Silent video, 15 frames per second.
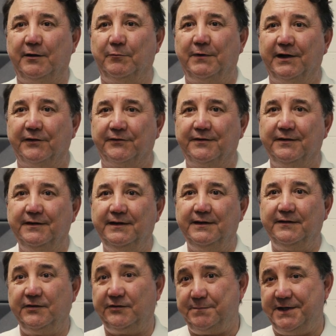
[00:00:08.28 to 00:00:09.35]
at once.
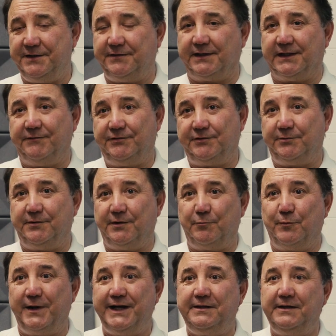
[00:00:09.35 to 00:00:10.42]
This means it gives you the
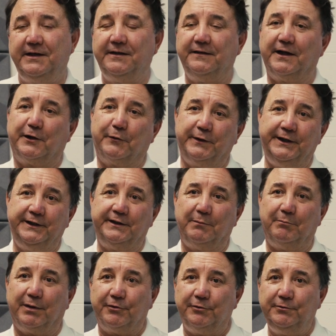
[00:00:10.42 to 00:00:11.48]
red, the green, the
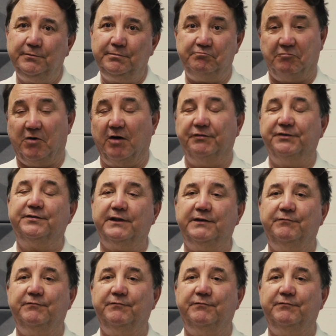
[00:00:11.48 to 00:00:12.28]
blue, obviously